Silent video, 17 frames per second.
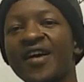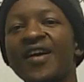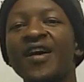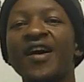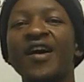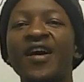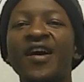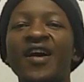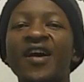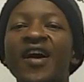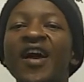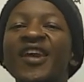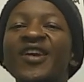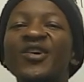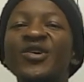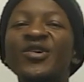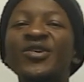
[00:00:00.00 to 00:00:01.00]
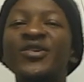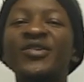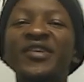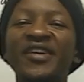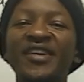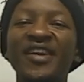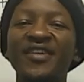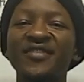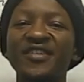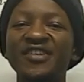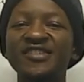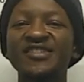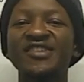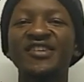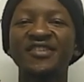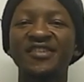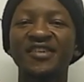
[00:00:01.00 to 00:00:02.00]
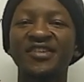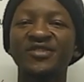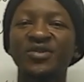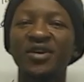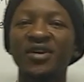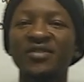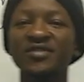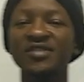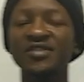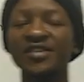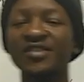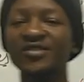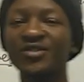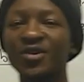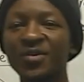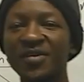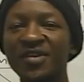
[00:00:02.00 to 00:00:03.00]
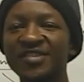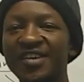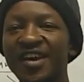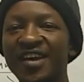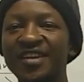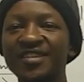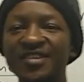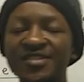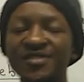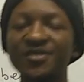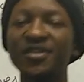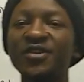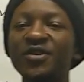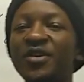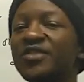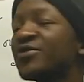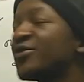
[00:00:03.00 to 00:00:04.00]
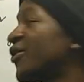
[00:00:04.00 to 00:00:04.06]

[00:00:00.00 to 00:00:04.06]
Hello grade 11s and grade 12s. So basically this video is for